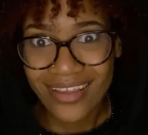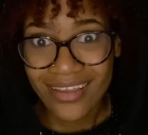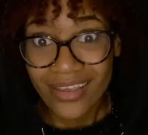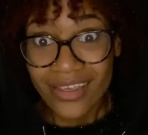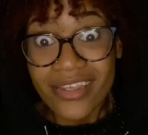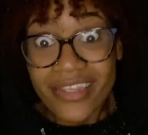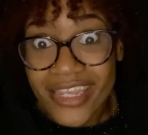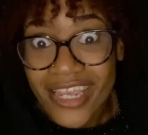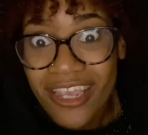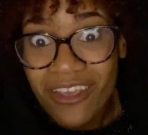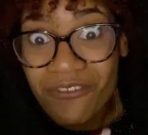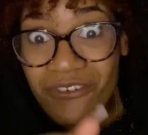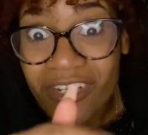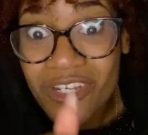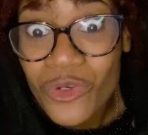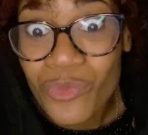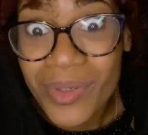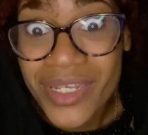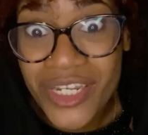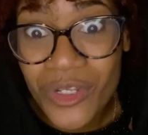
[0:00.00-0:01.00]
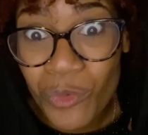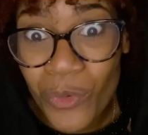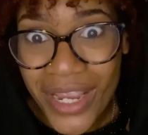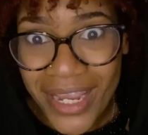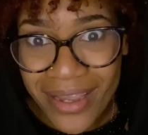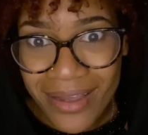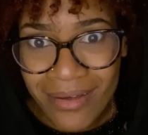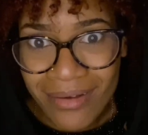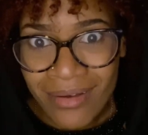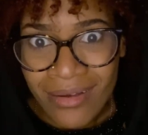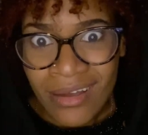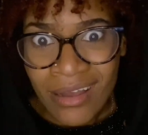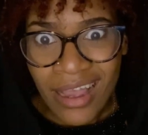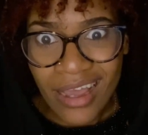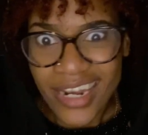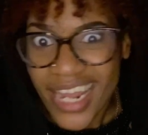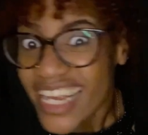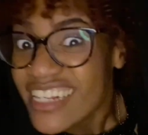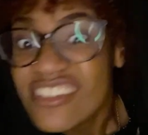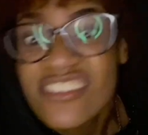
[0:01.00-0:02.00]
Careful, you be the wick, and
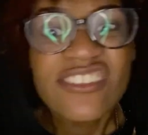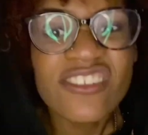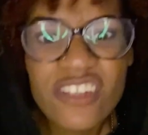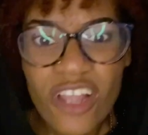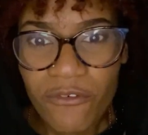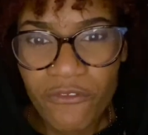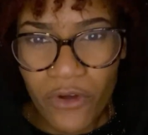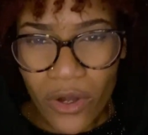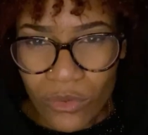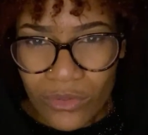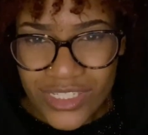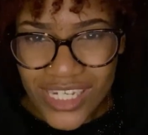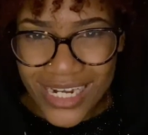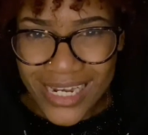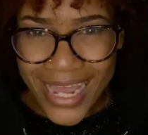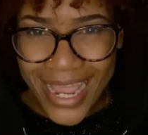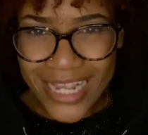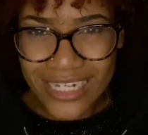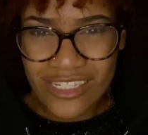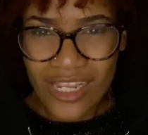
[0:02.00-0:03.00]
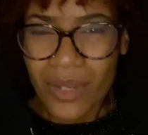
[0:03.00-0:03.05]
I snuff out your light,